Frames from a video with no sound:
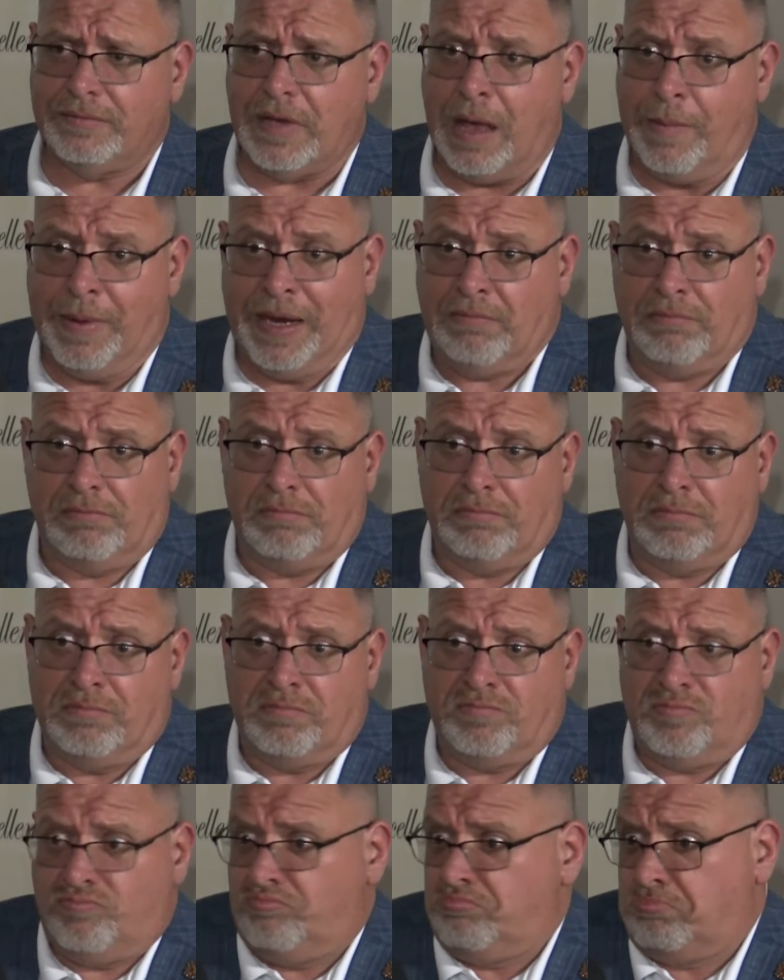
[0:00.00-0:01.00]
I mean,
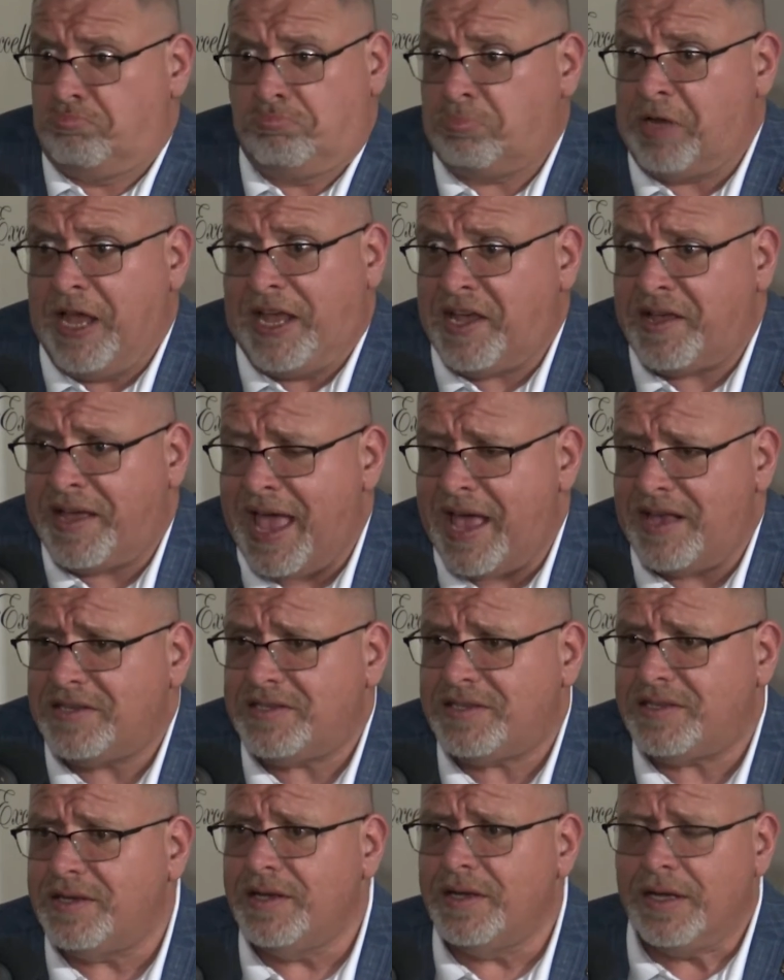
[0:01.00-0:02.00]
take a
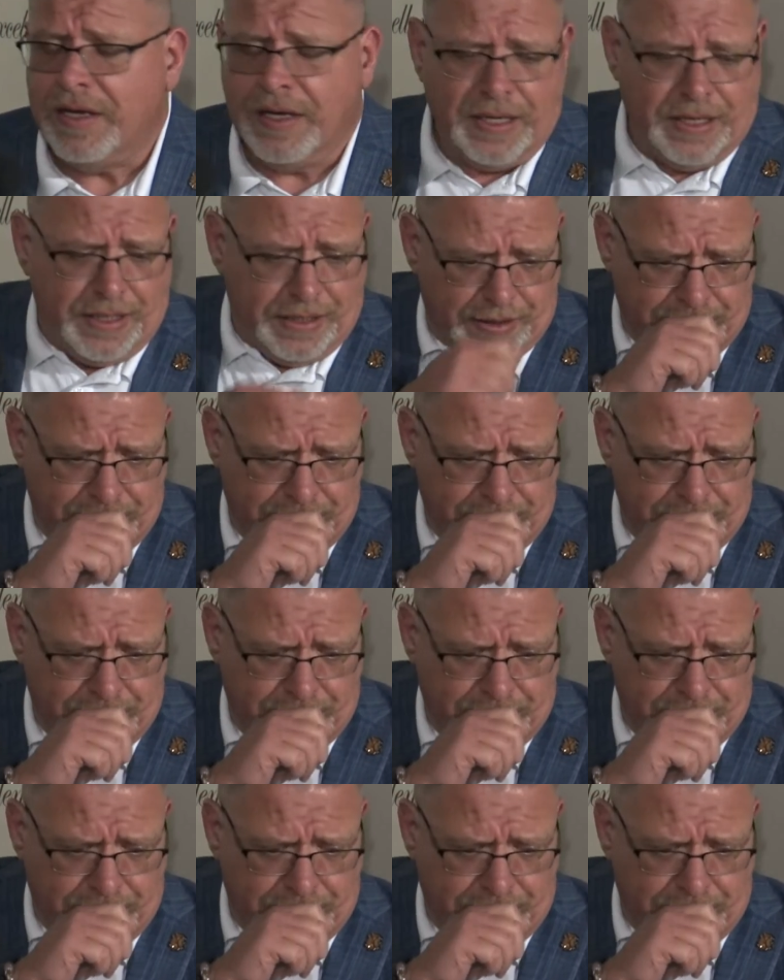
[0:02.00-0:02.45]
guess. Hmm.